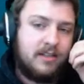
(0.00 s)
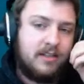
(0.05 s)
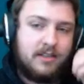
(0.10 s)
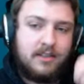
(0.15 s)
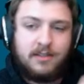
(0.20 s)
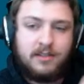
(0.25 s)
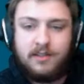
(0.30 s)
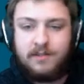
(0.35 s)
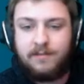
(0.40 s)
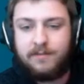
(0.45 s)

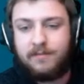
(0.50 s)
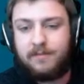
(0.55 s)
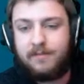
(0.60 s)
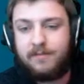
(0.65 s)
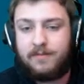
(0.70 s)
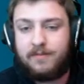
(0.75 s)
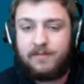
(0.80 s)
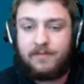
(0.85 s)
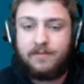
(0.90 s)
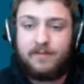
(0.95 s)

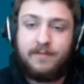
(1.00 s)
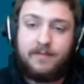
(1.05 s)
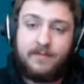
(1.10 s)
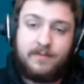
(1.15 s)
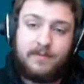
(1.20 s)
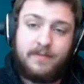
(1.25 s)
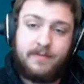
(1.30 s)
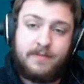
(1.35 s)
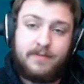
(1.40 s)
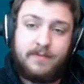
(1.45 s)

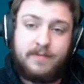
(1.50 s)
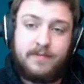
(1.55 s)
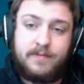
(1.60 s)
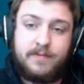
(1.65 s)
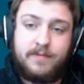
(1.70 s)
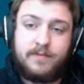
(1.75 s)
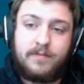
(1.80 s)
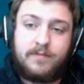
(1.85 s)
(no one is talking)